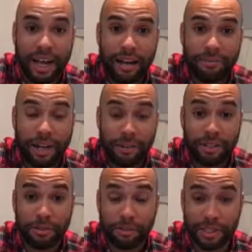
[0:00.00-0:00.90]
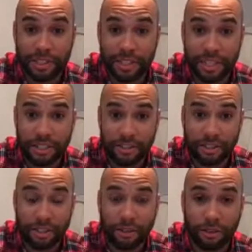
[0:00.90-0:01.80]
Um, I'm going to do a presentation
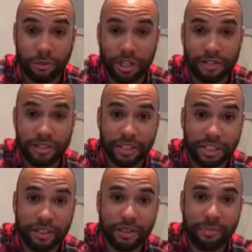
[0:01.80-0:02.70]
called Why You Should Ignore Your